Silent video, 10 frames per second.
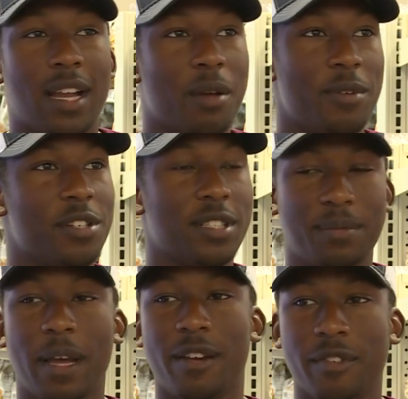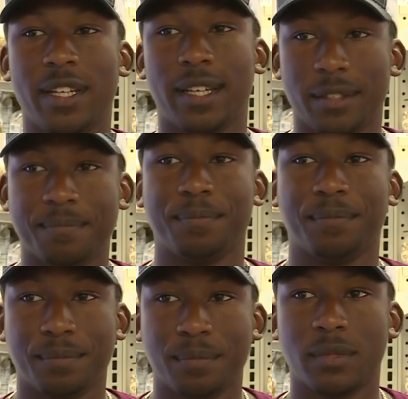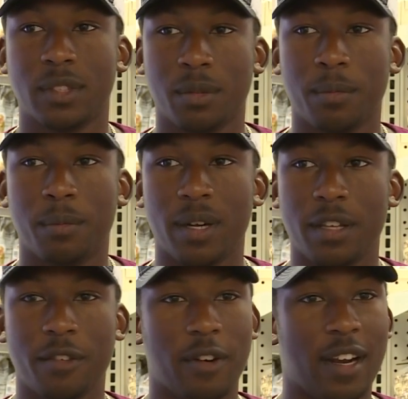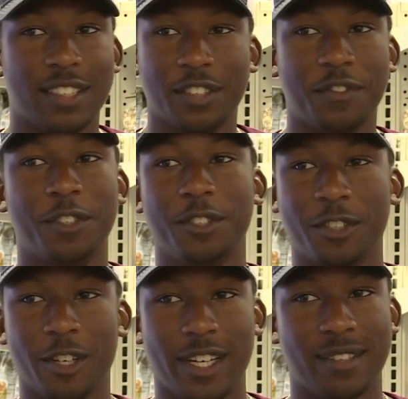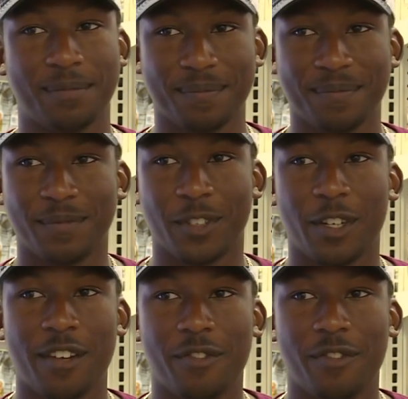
I come here just about every day. Why? Monday through Friday, because the food's great. Great